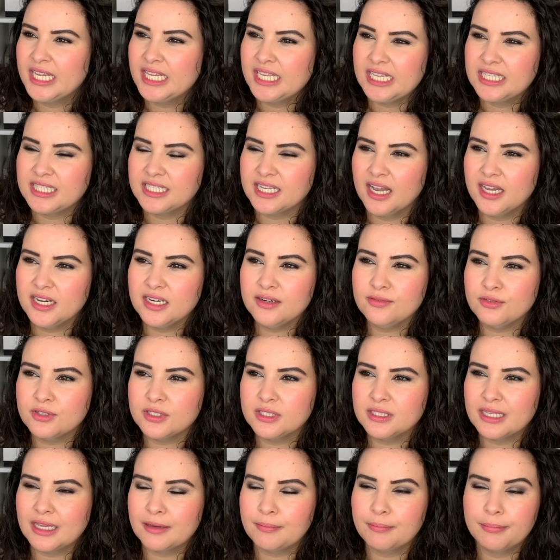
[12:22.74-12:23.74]
It's kind of
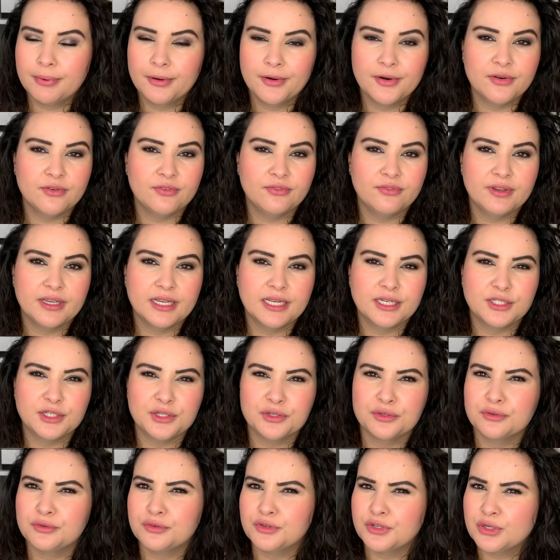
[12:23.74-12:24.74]
just that
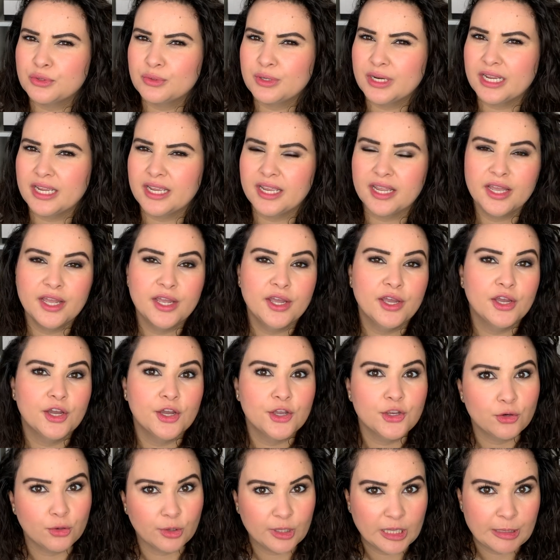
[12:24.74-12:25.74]
perfect nudie,
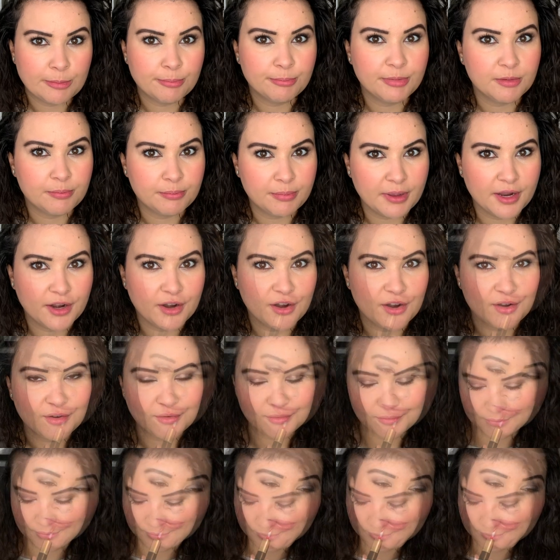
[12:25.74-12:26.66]
your lip but better.